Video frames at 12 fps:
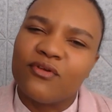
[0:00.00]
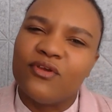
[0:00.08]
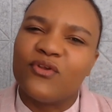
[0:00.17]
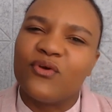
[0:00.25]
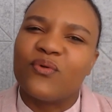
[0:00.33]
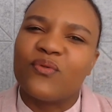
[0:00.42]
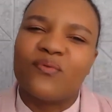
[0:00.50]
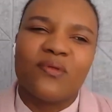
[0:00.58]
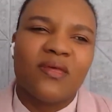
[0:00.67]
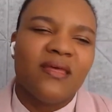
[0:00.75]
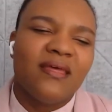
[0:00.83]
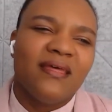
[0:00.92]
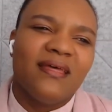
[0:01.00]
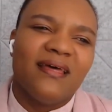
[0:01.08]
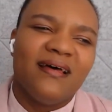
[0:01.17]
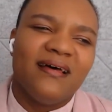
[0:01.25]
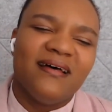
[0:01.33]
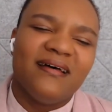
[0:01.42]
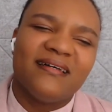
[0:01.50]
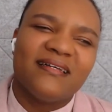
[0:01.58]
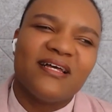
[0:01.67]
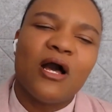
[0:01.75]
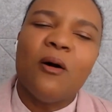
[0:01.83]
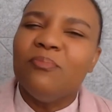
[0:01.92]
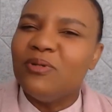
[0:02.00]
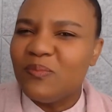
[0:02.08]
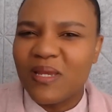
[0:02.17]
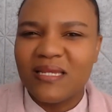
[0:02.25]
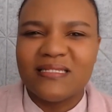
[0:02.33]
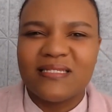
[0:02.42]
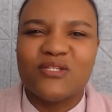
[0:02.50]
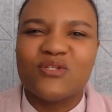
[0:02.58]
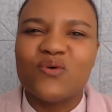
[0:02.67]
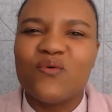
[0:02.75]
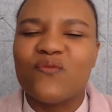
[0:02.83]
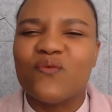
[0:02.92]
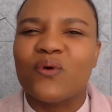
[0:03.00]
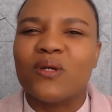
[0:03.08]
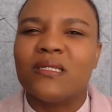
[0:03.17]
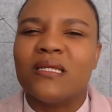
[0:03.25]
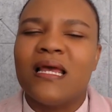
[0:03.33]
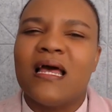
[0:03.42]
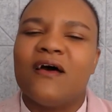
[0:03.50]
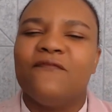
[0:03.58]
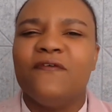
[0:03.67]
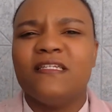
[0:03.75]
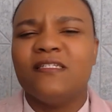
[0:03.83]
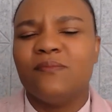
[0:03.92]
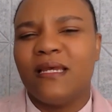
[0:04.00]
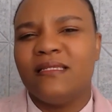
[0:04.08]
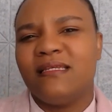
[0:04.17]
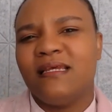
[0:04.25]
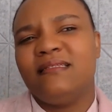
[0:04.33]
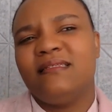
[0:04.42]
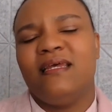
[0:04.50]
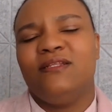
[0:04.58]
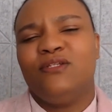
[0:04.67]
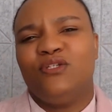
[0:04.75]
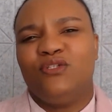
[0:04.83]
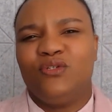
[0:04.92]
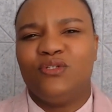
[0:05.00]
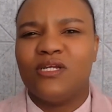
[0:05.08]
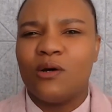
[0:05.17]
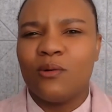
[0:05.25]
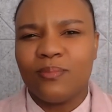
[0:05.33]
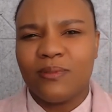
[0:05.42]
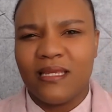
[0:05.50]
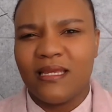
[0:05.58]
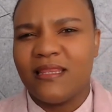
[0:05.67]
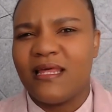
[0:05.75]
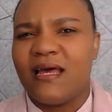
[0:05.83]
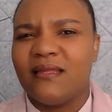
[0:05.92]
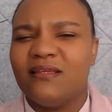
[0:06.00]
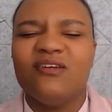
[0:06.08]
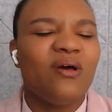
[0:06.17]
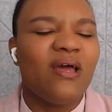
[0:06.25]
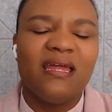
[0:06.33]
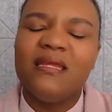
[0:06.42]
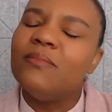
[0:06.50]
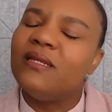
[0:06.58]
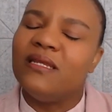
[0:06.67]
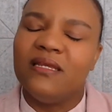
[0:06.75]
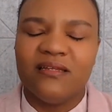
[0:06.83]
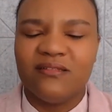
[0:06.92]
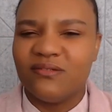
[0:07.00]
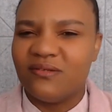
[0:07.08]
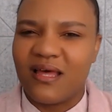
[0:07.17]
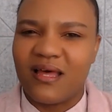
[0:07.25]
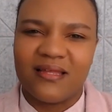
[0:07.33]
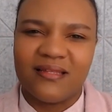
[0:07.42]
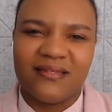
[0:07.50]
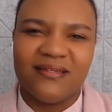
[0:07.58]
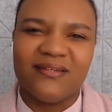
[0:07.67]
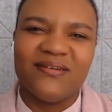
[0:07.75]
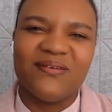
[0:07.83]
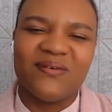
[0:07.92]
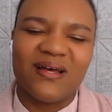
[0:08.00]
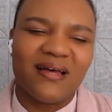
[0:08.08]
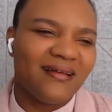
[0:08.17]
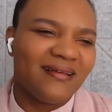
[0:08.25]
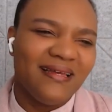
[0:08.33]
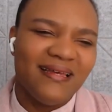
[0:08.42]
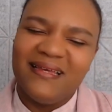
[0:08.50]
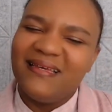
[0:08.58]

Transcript: you know compliments and so forth, a fixed mindset tends to downplay that. Anybody could do that,